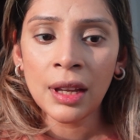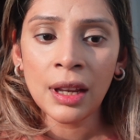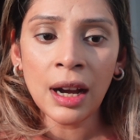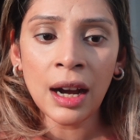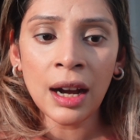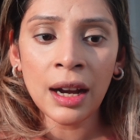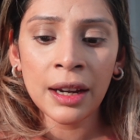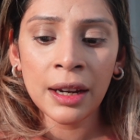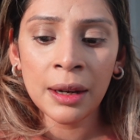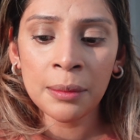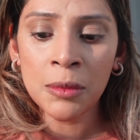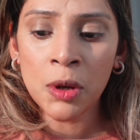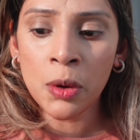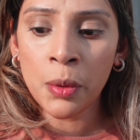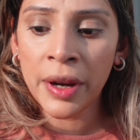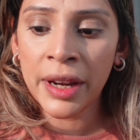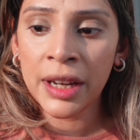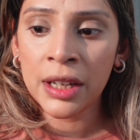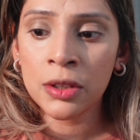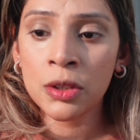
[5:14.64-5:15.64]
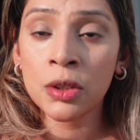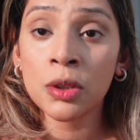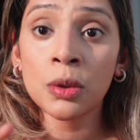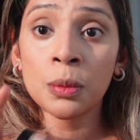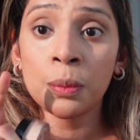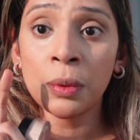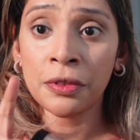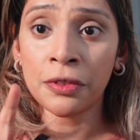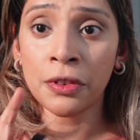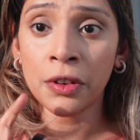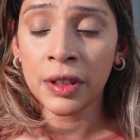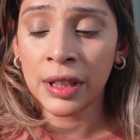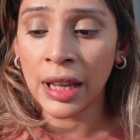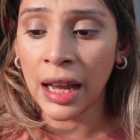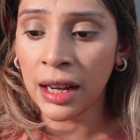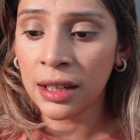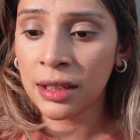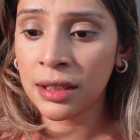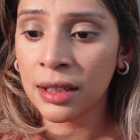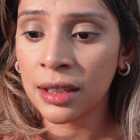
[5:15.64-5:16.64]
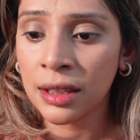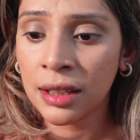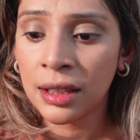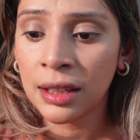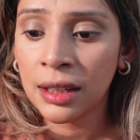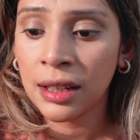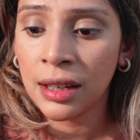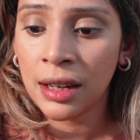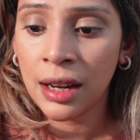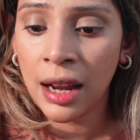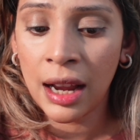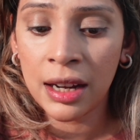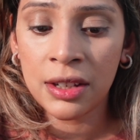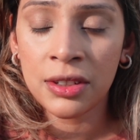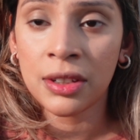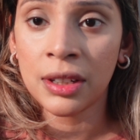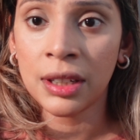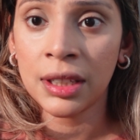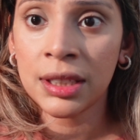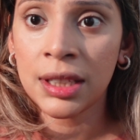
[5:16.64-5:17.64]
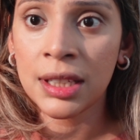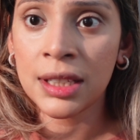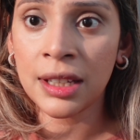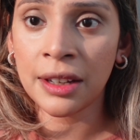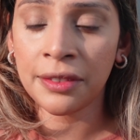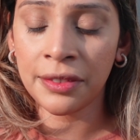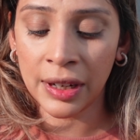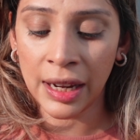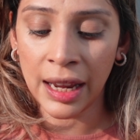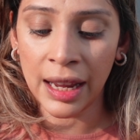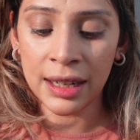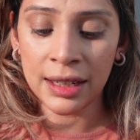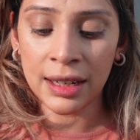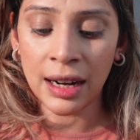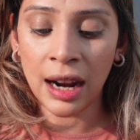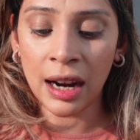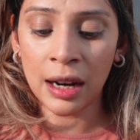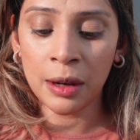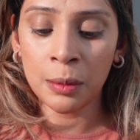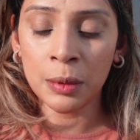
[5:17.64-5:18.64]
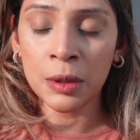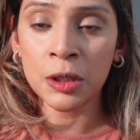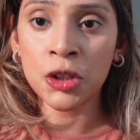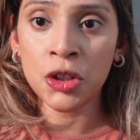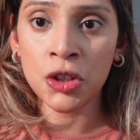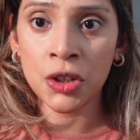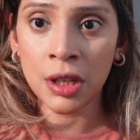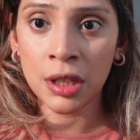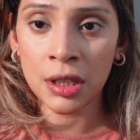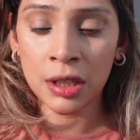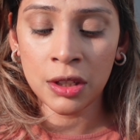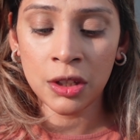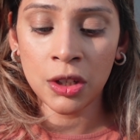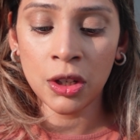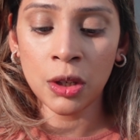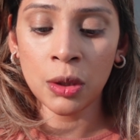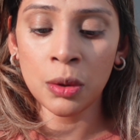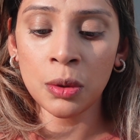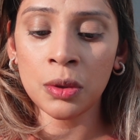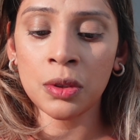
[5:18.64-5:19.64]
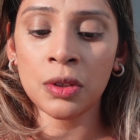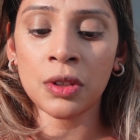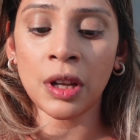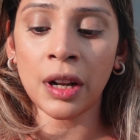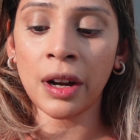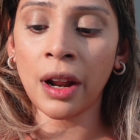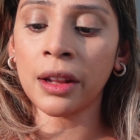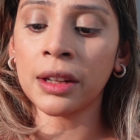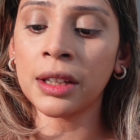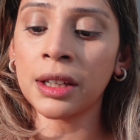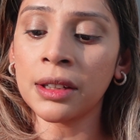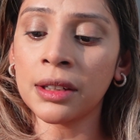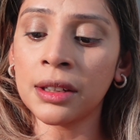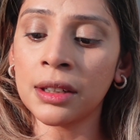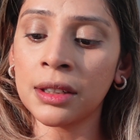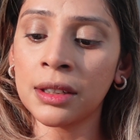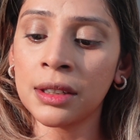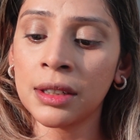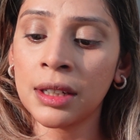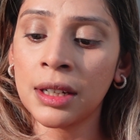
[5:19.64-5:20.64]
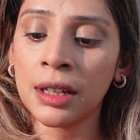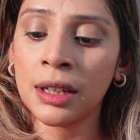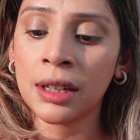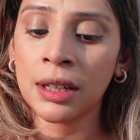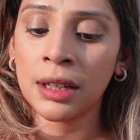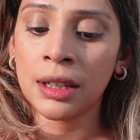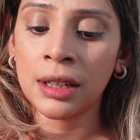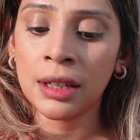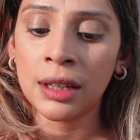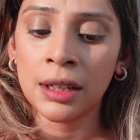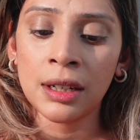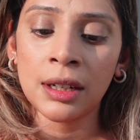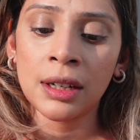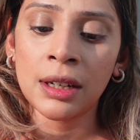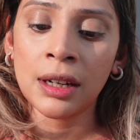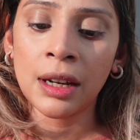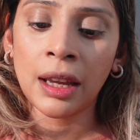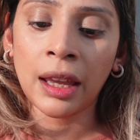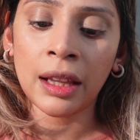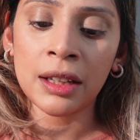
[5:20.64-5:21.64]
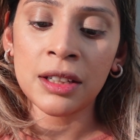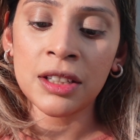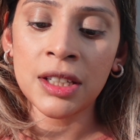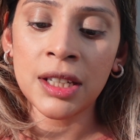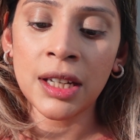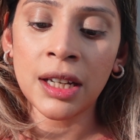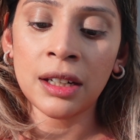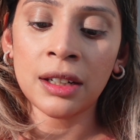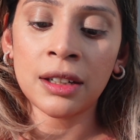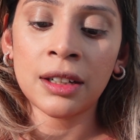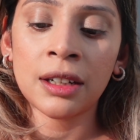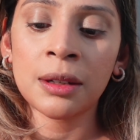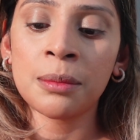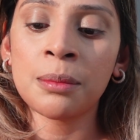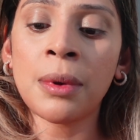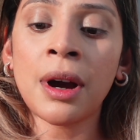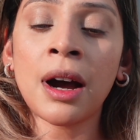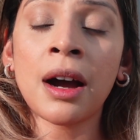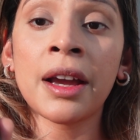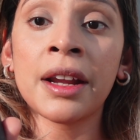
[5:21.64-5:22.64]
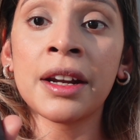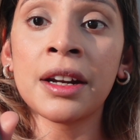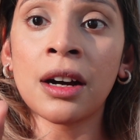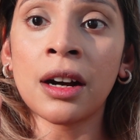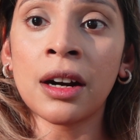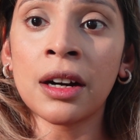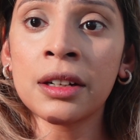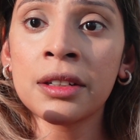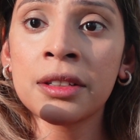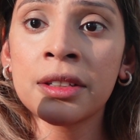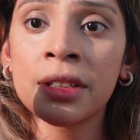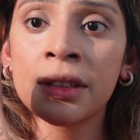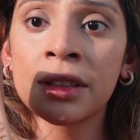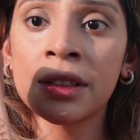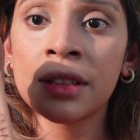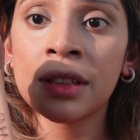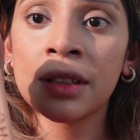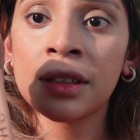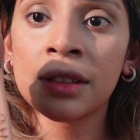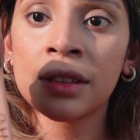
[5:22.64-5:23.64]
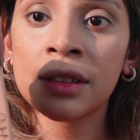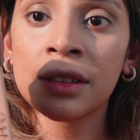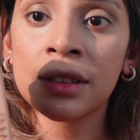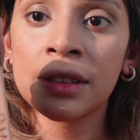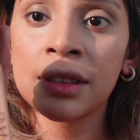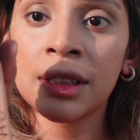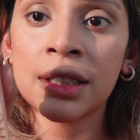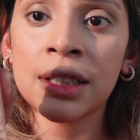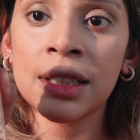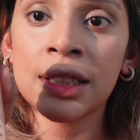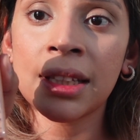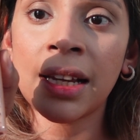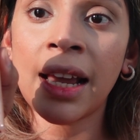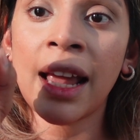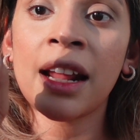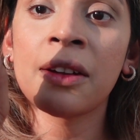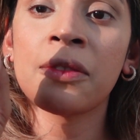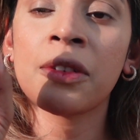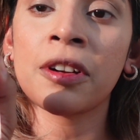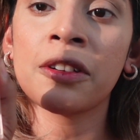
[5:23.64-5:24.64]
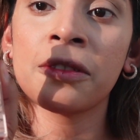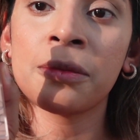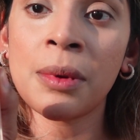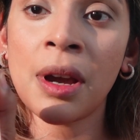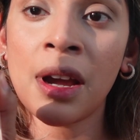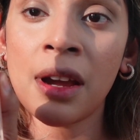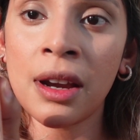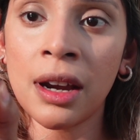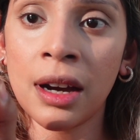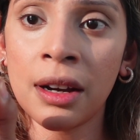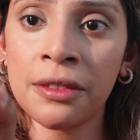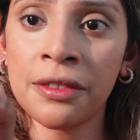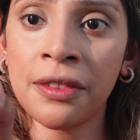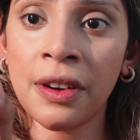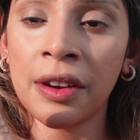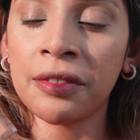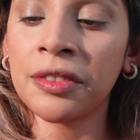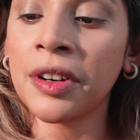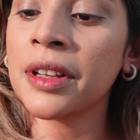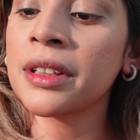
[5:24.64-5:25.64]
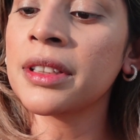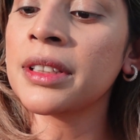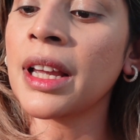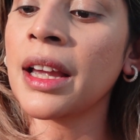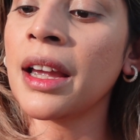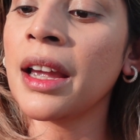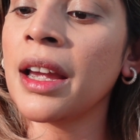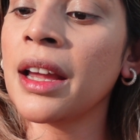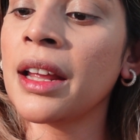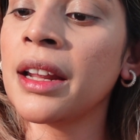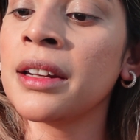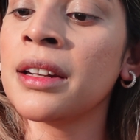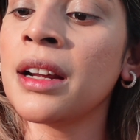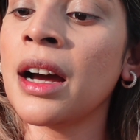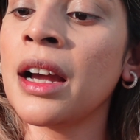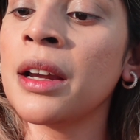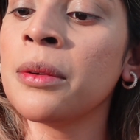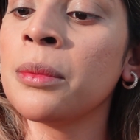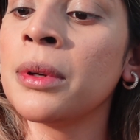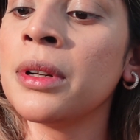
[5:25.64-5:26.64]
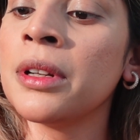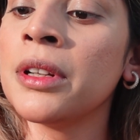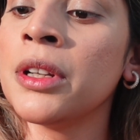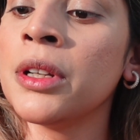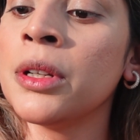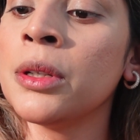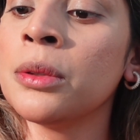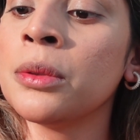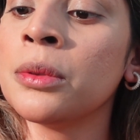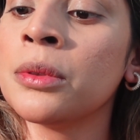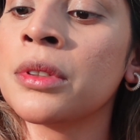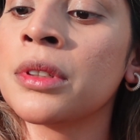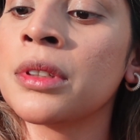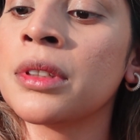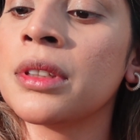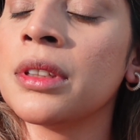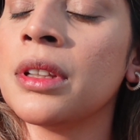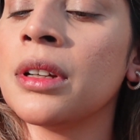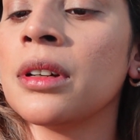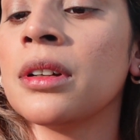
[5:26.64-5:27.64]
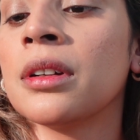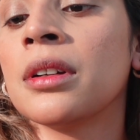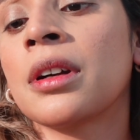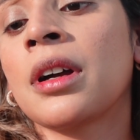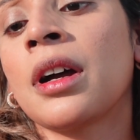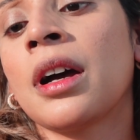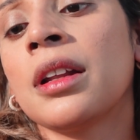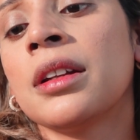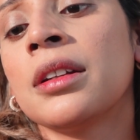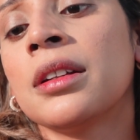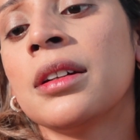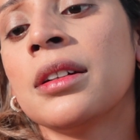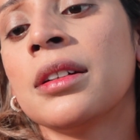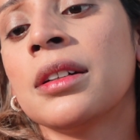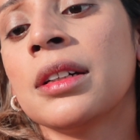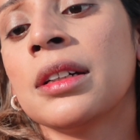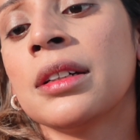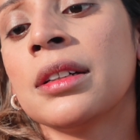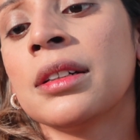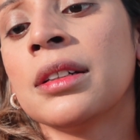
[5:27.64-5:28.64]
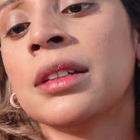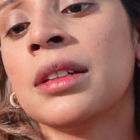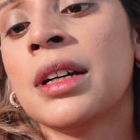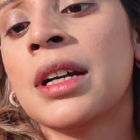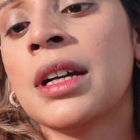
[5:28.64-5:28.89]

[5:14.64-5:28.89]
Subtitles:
I am going to, before that, actually, since I forget, I will just use another concealer by NARS. This is again one of my favorites, and I will use the color